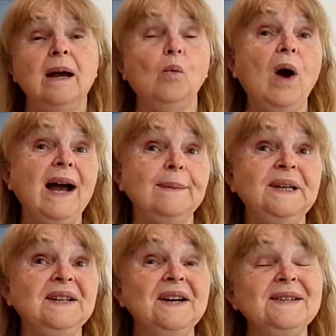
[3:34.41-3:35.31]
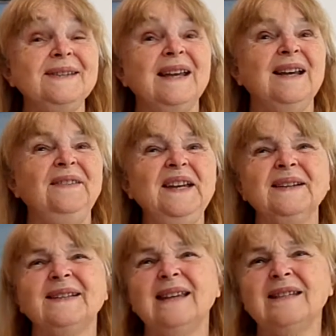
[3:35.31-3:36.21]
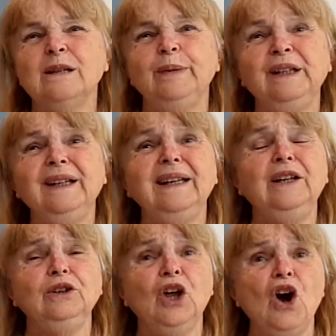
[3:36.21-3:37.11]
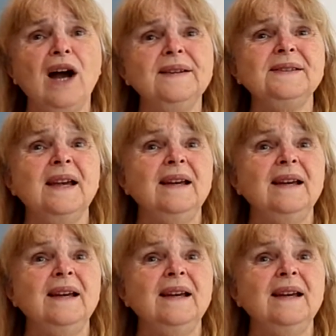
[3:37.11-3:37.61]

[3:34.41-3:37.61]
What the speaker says: Why? Because the accessibility laws,